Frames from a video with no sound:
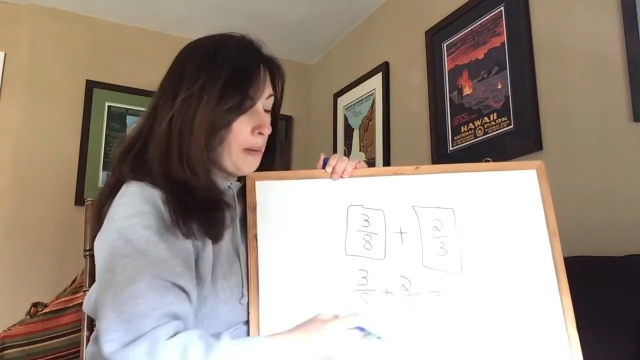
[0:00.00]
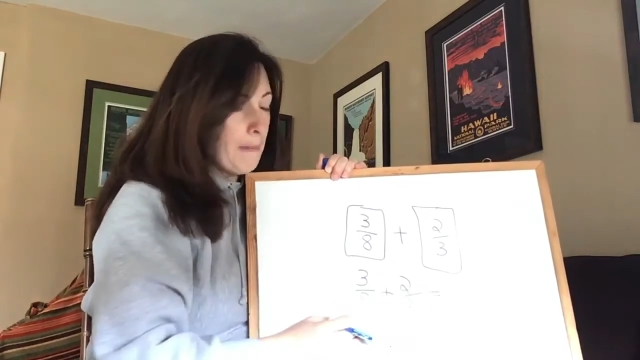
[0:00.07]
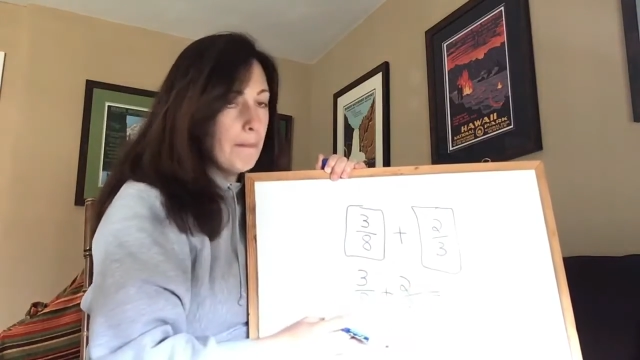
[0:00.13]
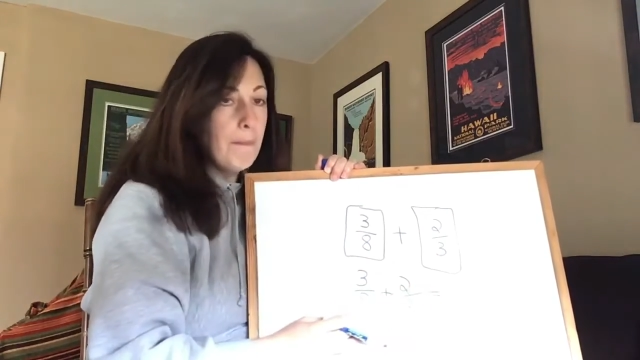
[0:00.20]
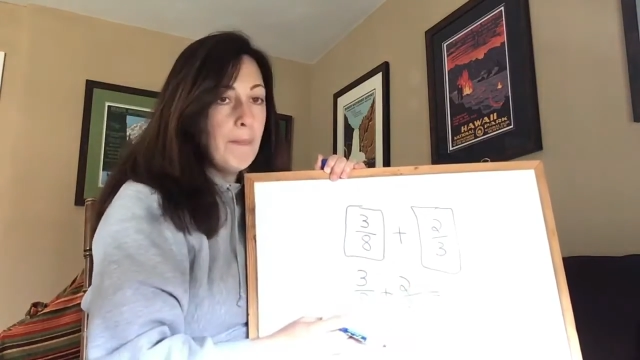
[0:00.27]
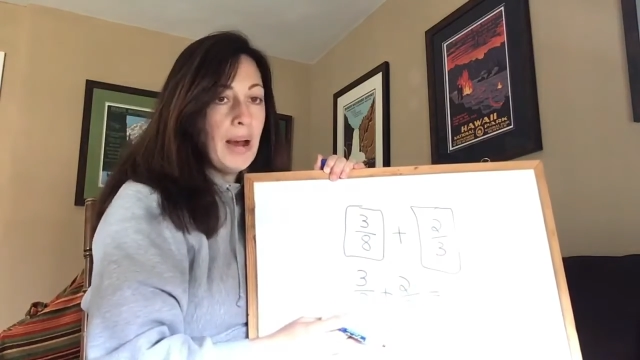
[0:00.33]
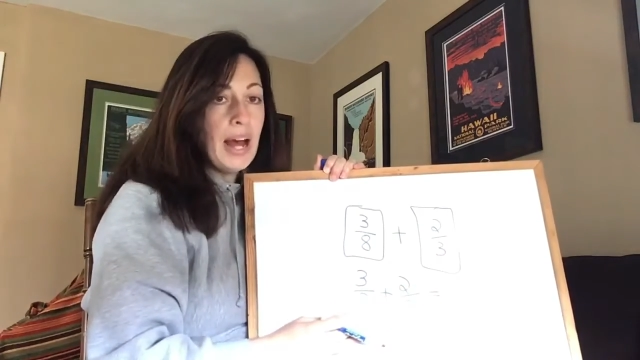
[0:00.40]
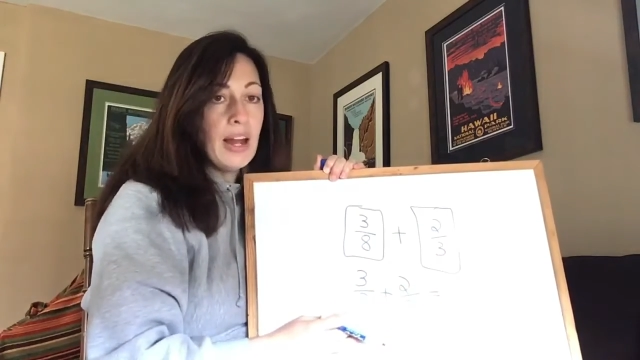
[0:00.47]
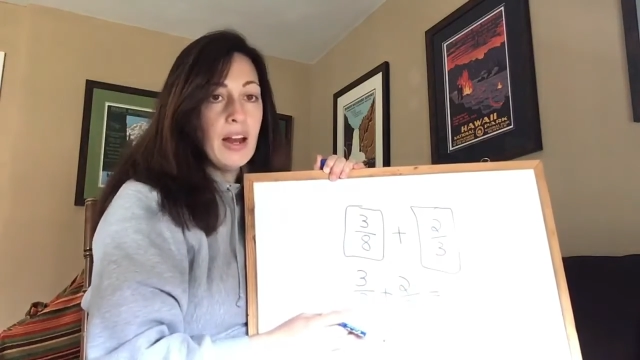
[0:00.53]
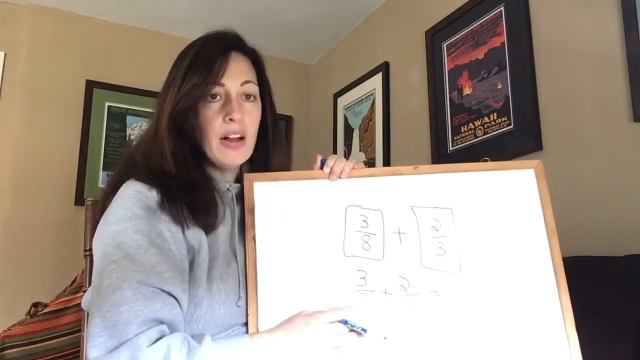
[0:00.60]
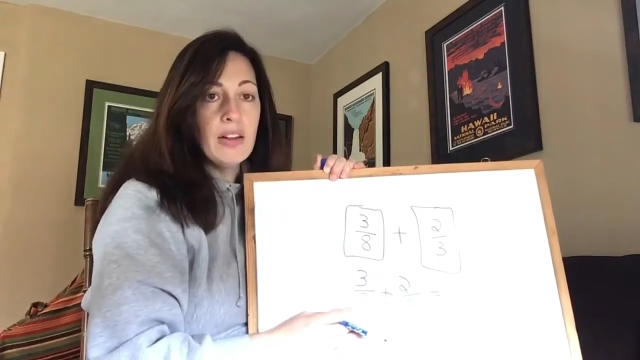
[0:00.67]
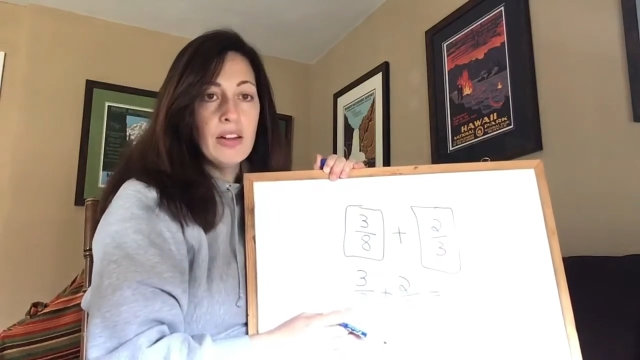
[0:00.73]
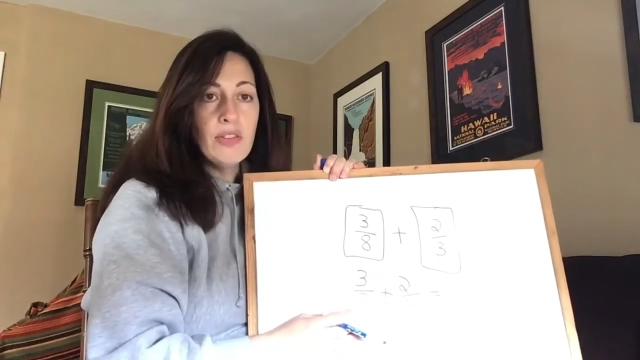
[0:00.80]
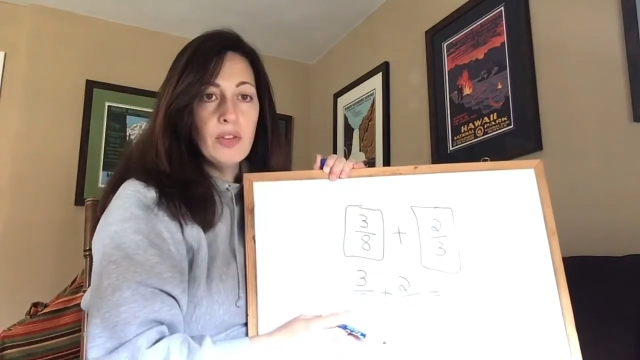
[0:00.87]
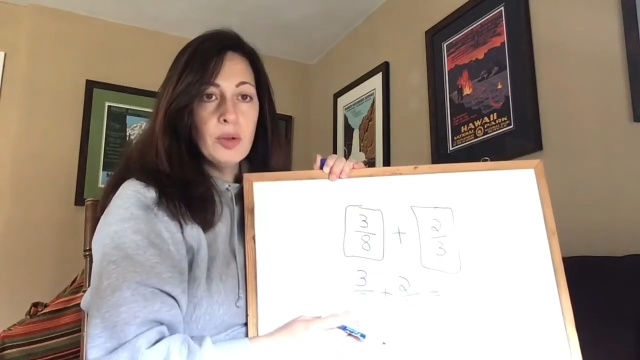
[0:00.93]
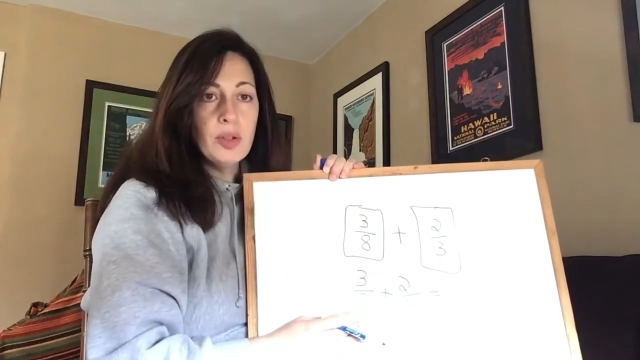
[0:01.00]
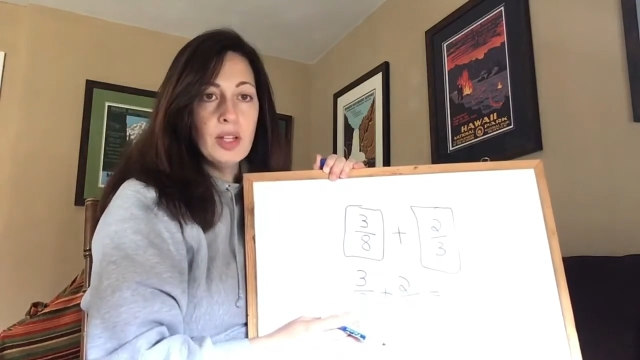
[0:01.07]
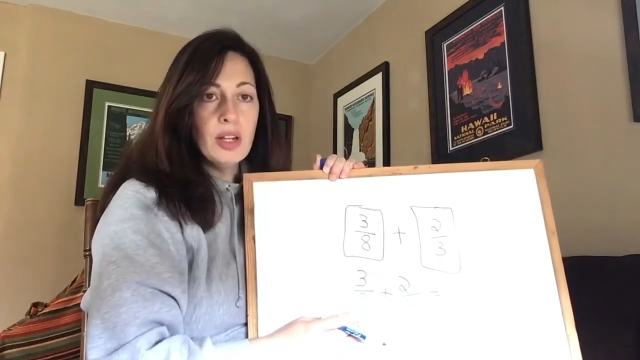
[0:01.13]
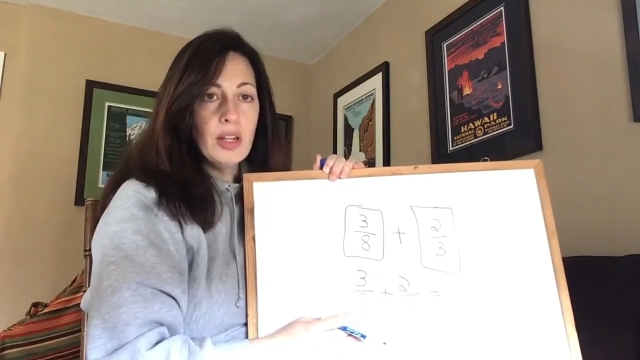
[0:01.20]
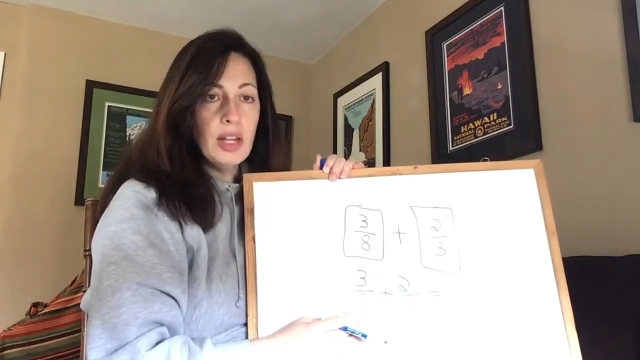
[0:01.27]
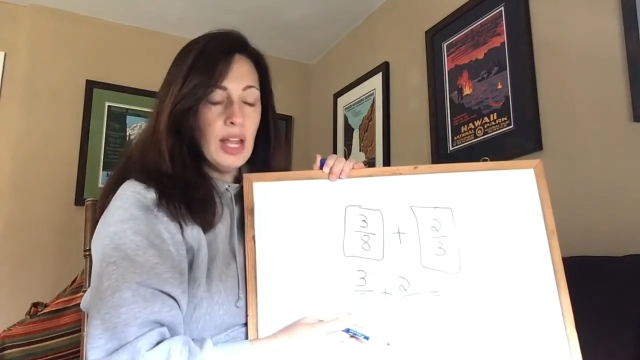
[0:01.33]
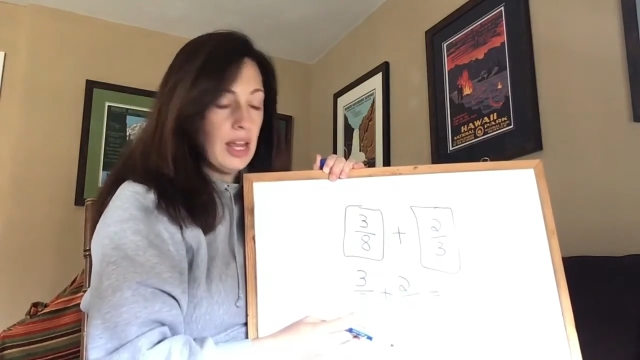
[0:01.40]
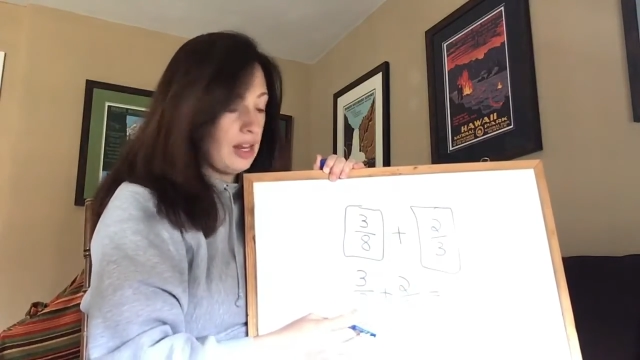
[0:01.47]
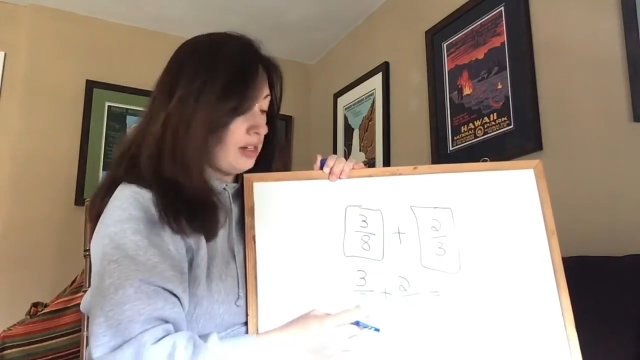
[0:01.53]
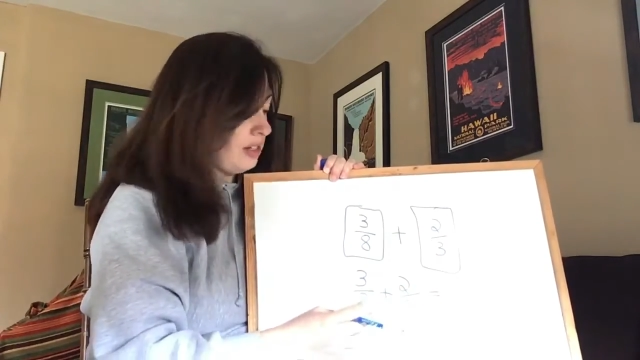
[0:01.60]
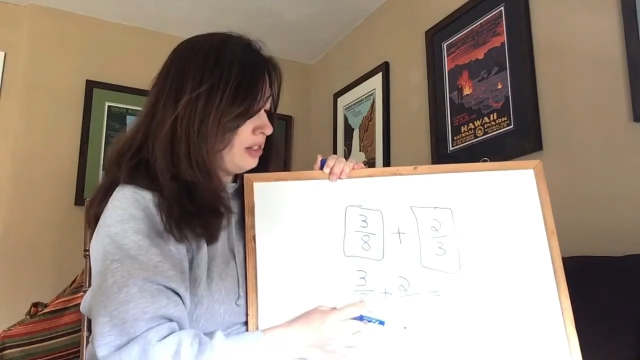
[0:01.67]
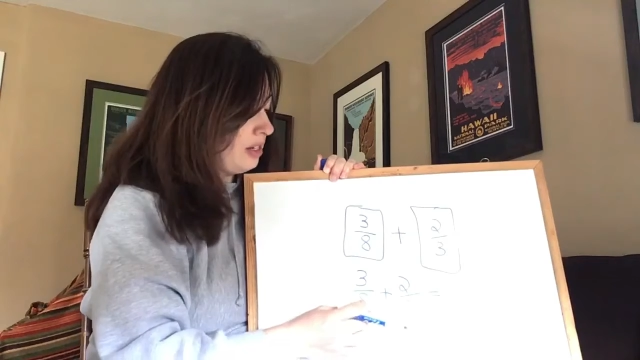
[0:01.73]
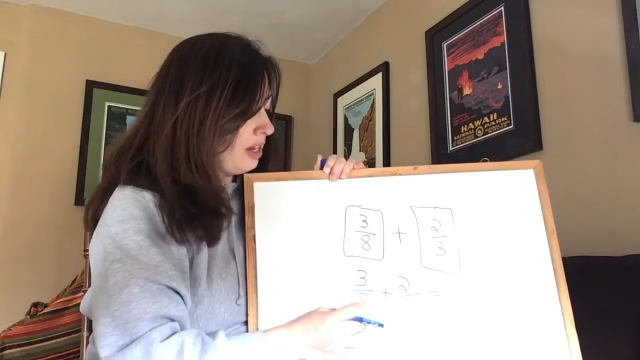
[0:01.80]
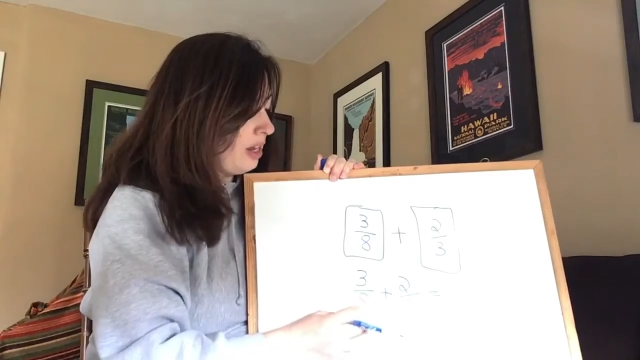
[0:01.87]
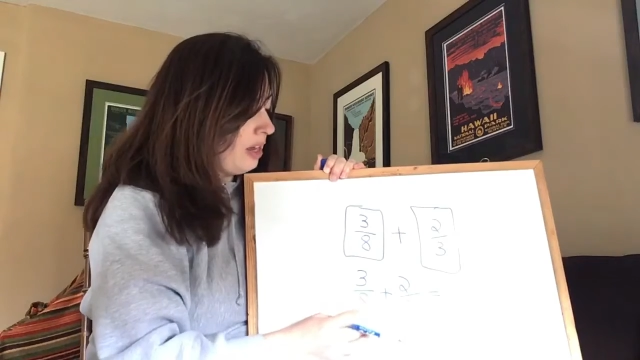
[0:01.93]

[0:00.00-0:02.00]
but I'll give you a little hint.